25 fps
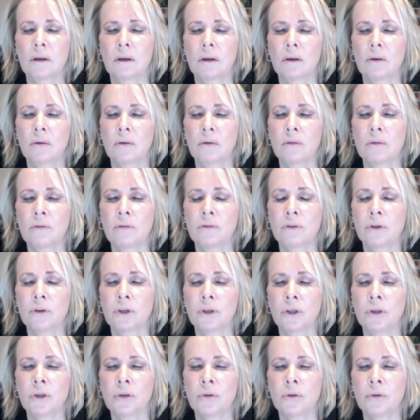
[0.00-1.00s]
Or for
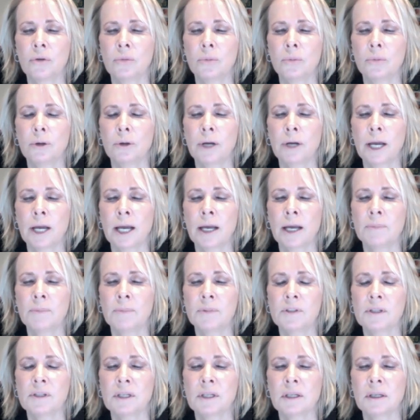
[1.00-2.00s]
you,
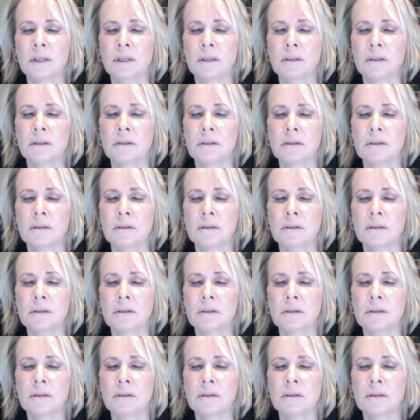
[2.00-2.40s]
perhaps it's